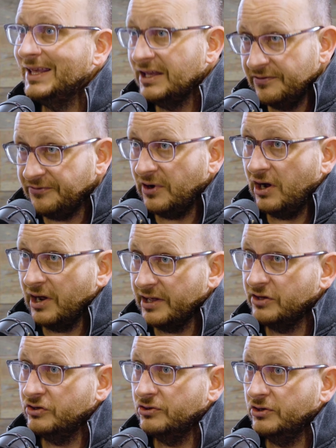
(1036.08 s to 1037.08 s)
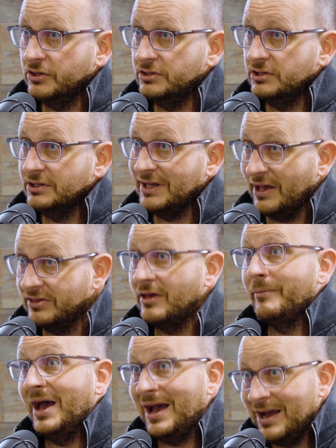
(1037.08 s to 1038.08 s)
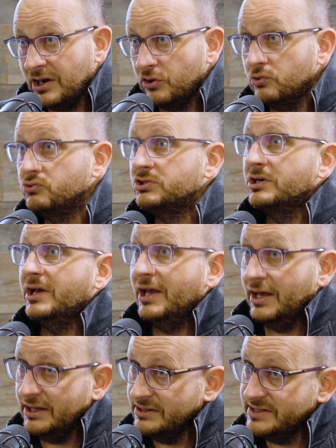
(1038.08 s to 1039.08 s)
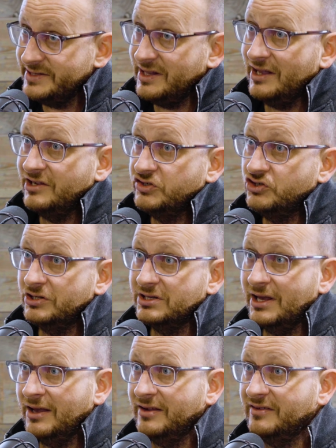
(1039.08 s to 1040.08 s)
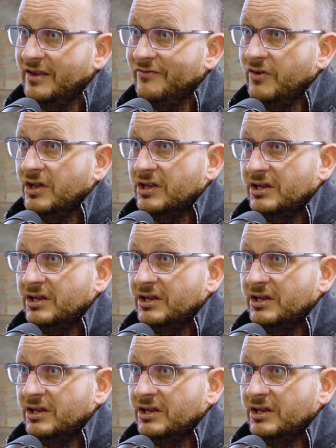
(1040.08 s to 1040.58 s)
If I could get them out and stage it as a vacant